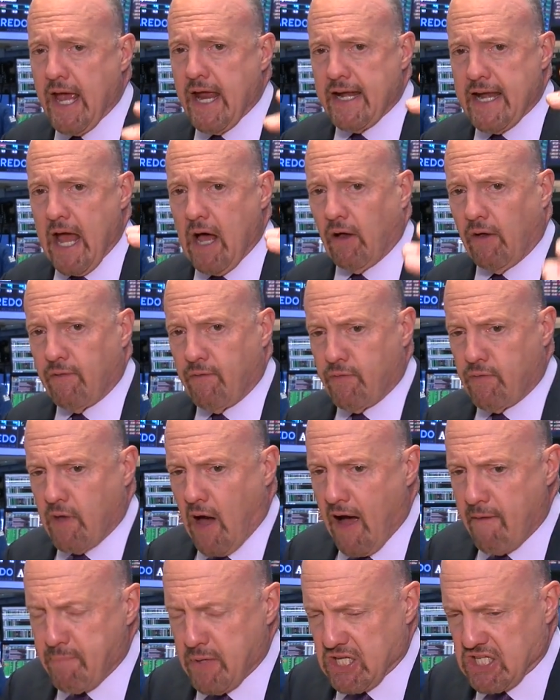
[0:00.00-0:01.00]
Now,
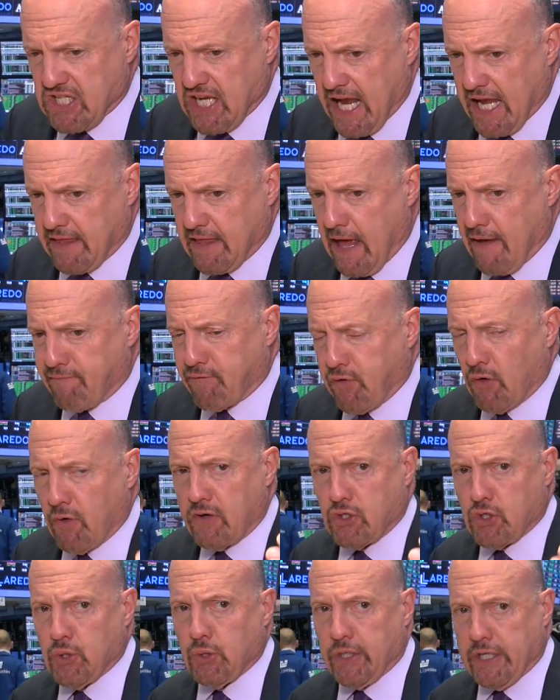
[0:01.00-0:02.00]
I've been saying that for
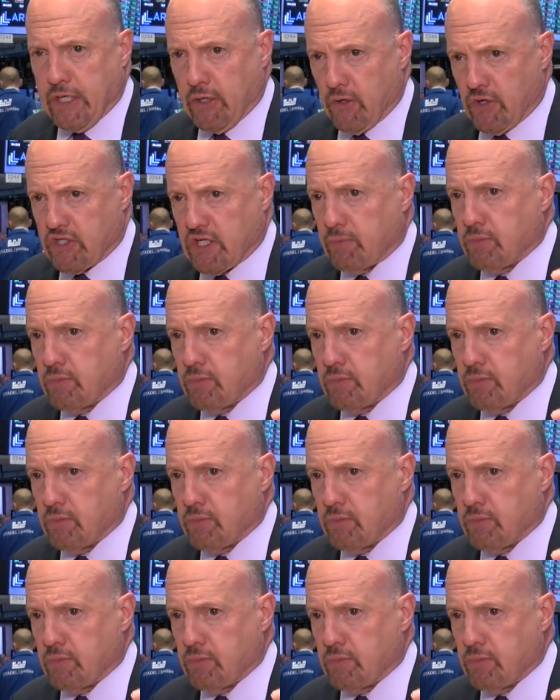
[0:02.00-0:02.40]
two years.